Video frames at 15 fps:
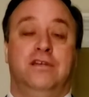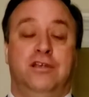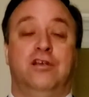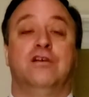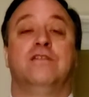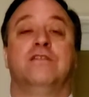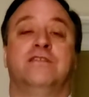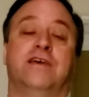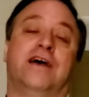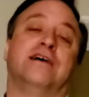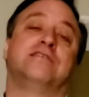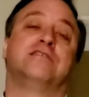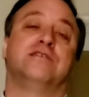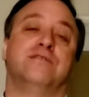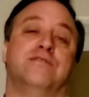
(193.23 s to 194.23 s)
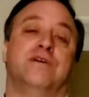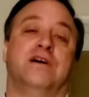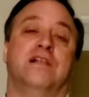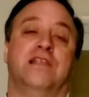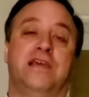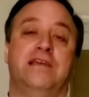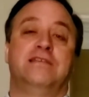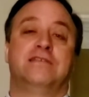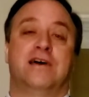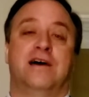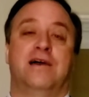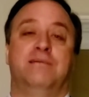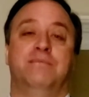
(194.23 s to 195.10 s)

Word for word: You're in the test of a lean time.